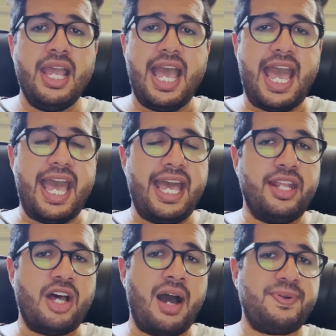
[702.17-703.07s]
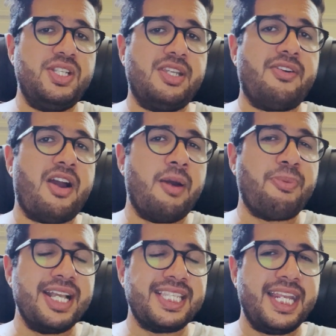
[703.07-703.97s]
And options here are
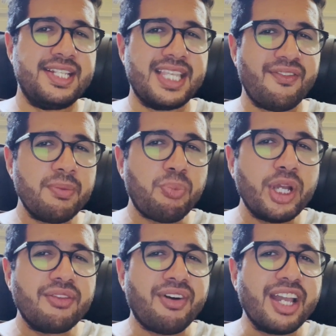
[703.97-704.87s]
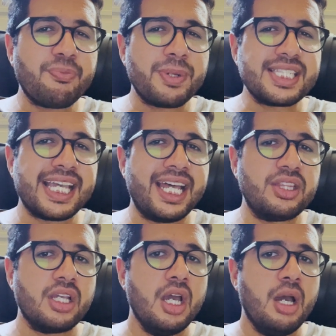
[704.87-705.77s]
pricing in a 7.5%
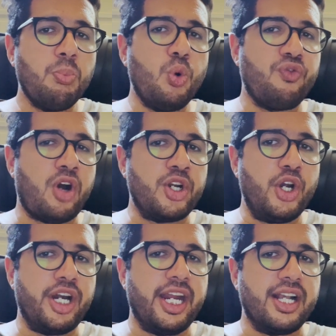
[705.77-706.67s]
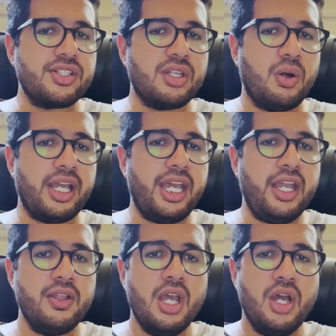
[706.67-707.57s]
move on earnings, okay?